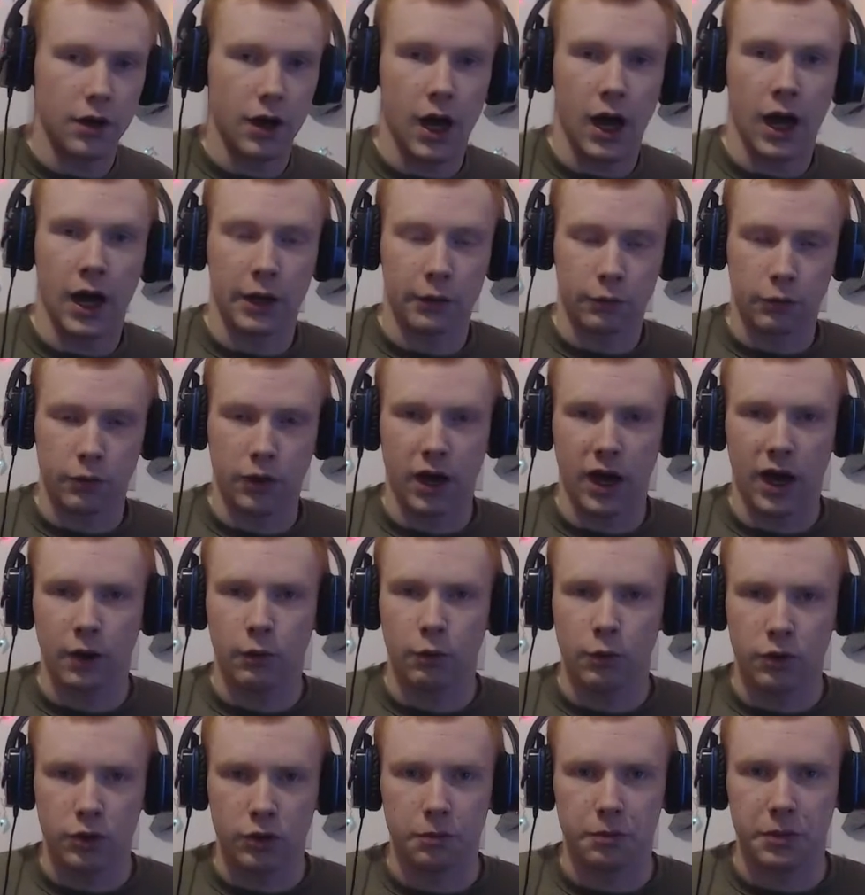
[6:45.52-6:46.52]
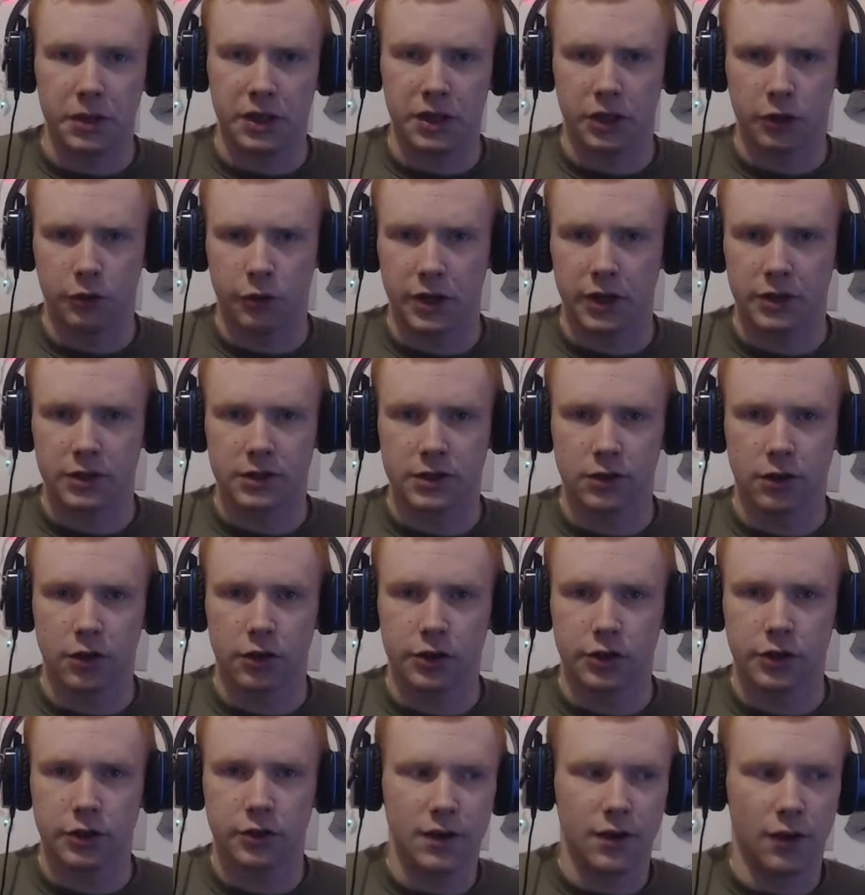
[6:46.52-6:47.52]
I, I will be a great
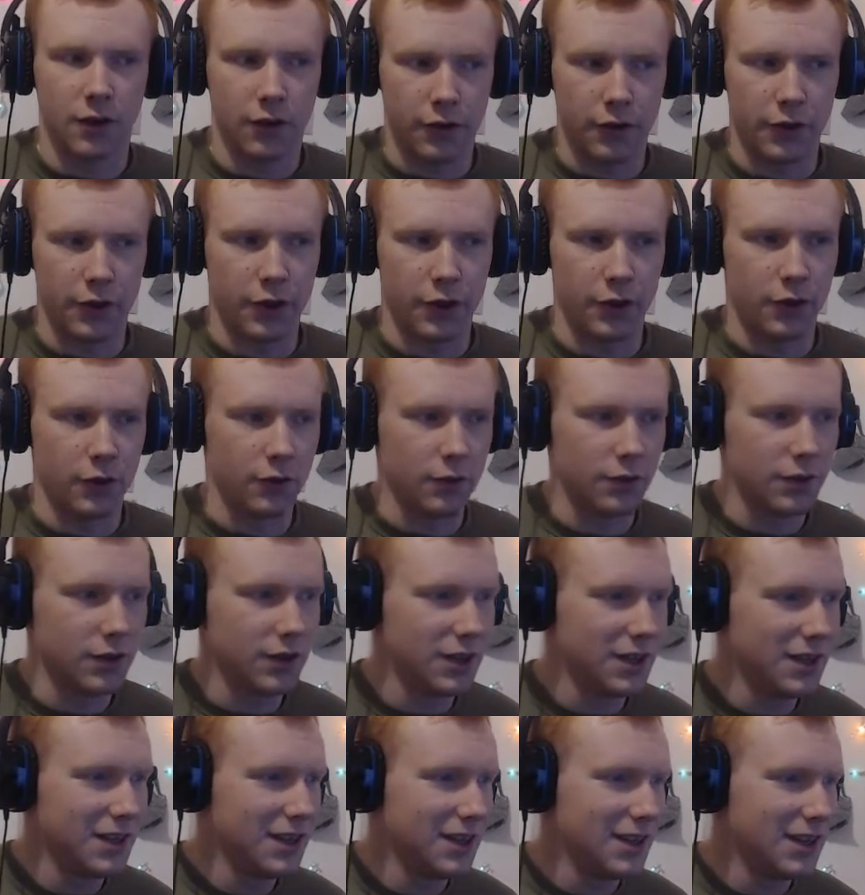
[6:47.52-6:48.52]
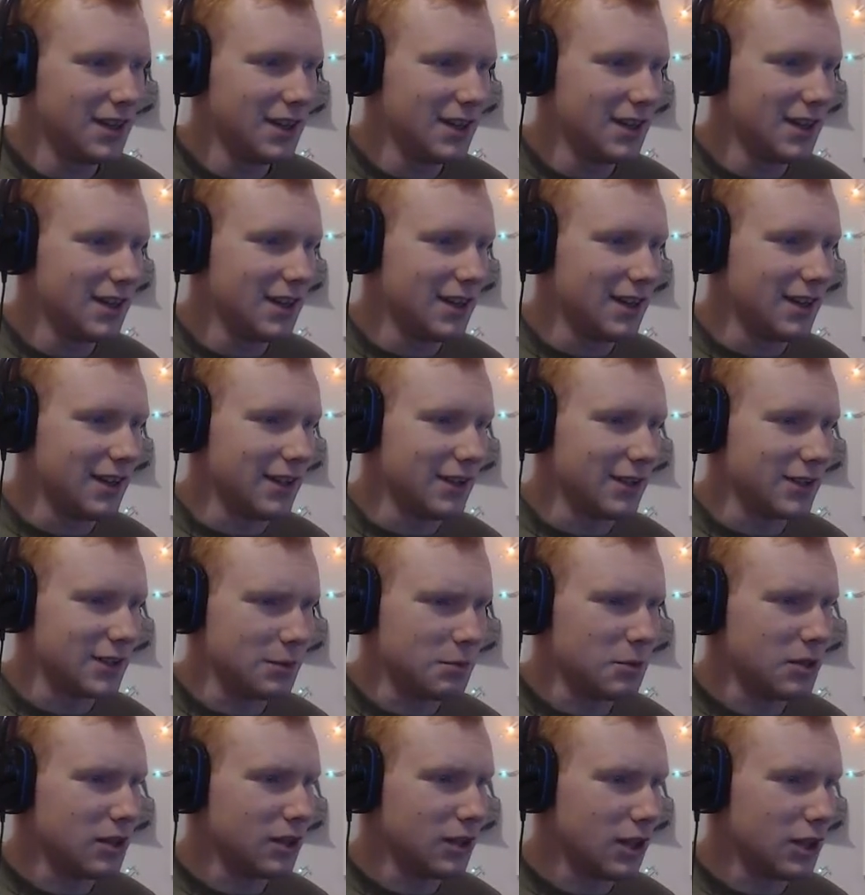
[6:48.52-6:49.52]
sergeant. Although, there's
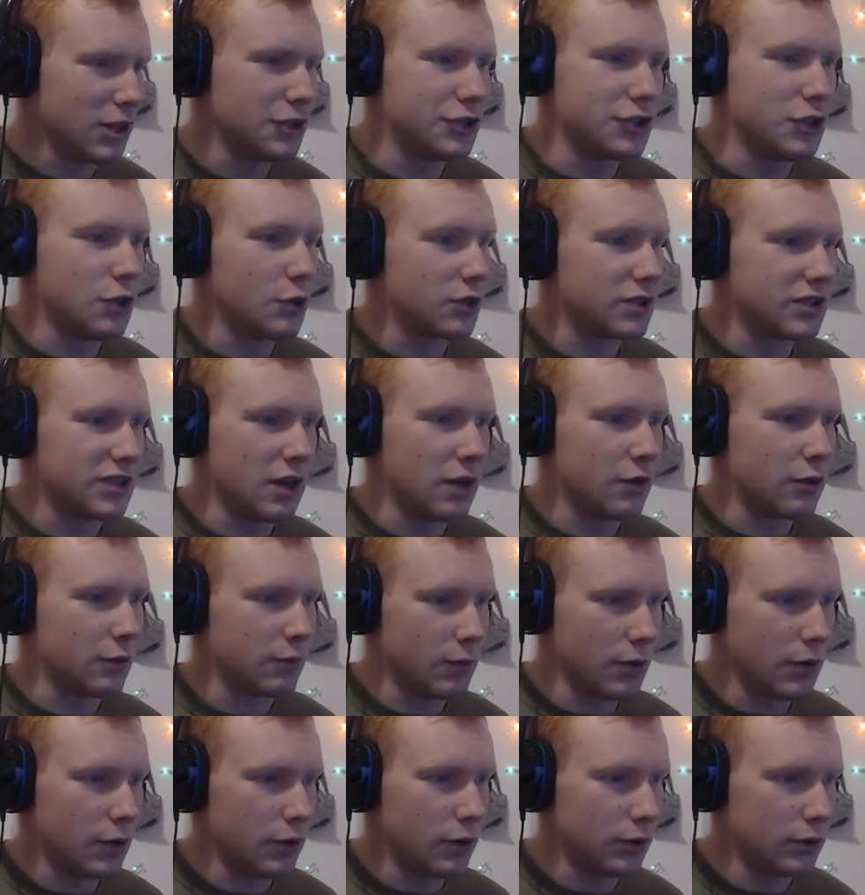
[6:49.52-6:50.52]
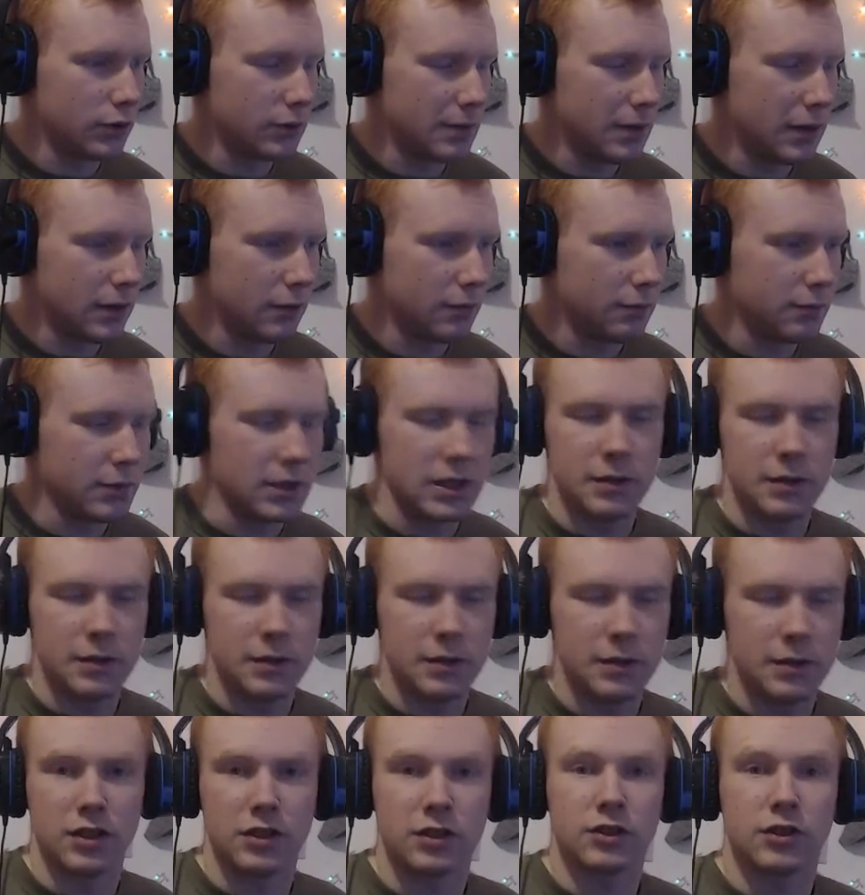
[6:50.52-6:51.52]
going to be a lot of jokes down the road about me
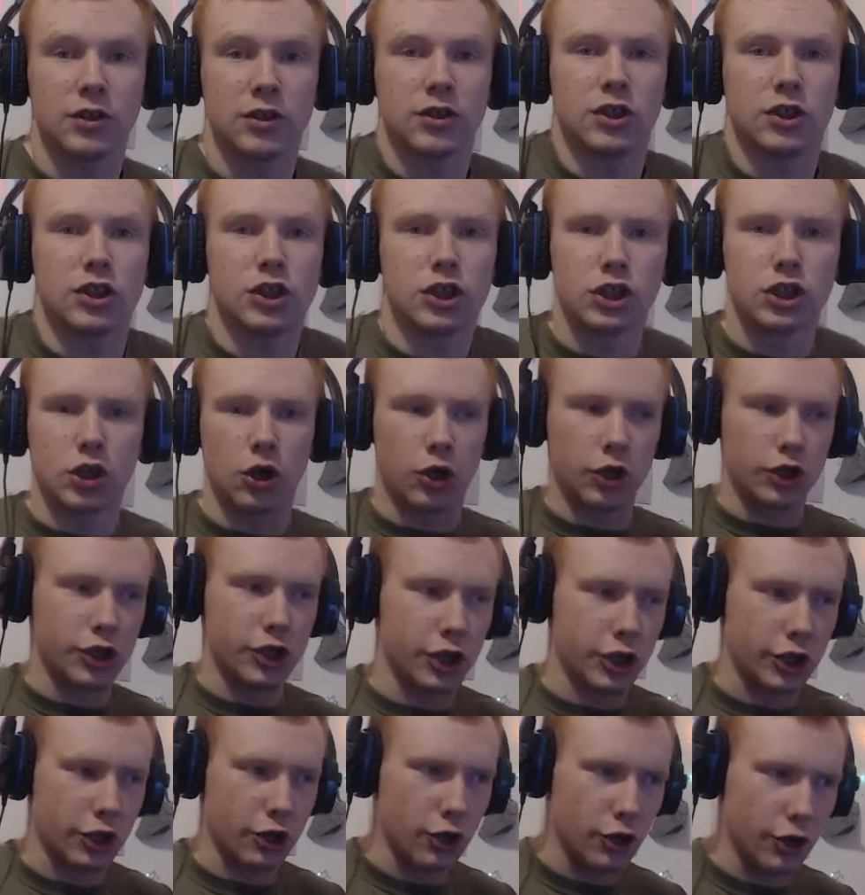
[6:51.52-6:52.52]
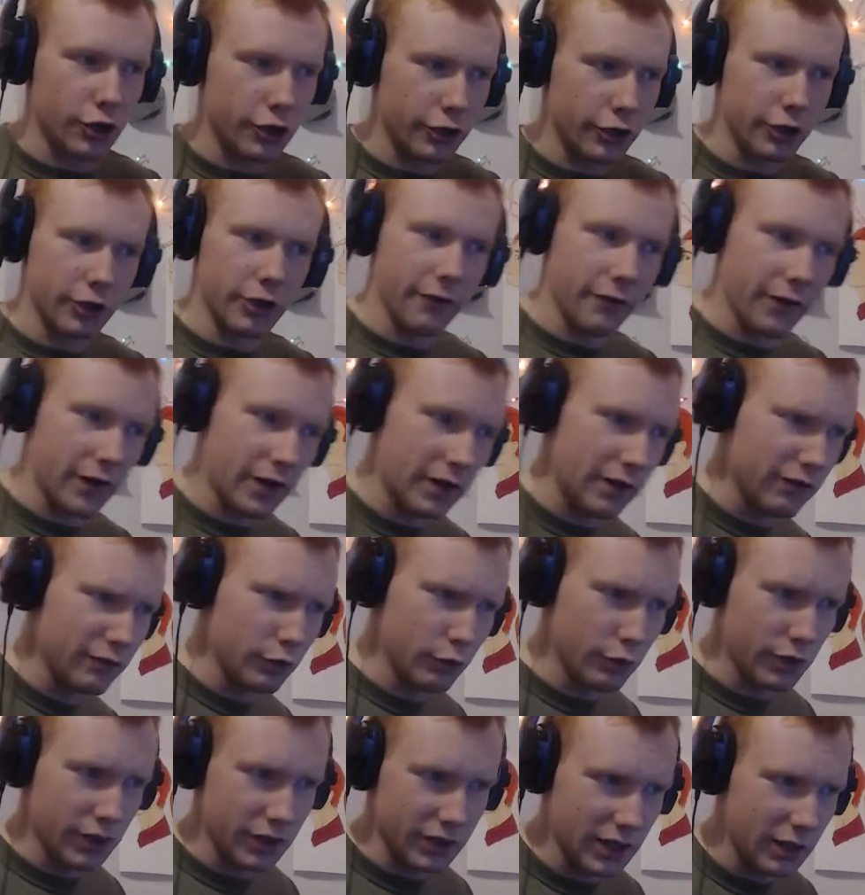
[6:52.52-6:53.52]
being Sergeant Carter, if any of
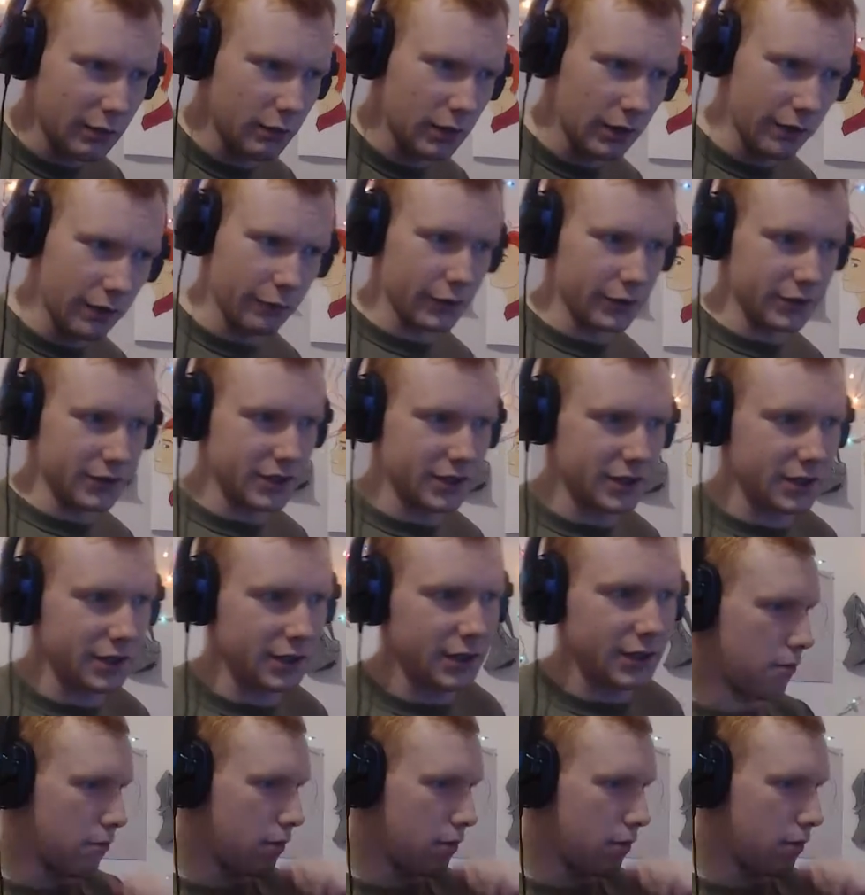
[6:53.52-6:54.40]
you get that reference.